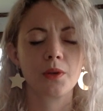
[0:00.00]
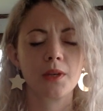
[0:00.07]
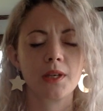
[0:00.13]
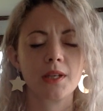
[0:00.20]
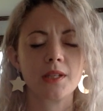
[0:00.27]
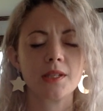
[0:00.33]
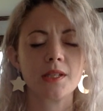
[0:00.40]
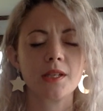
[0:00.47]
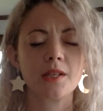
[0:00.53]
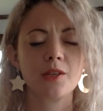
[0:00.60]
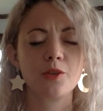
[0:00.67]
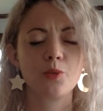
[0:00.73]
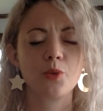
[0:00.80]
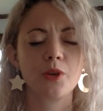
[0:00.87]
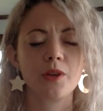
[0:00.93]

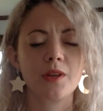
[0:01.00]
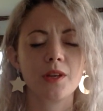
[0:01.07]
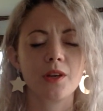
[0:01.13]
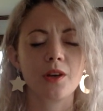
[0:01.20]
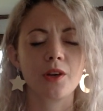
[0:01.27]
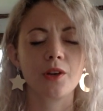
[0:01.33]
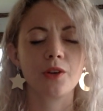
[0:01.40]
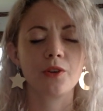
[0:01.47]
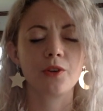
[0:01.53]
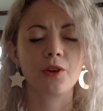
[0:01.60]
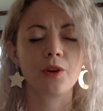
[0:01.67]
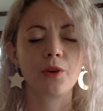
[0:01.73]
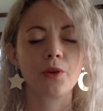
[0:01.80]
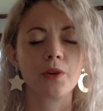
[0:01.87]
Continue breathing on your own,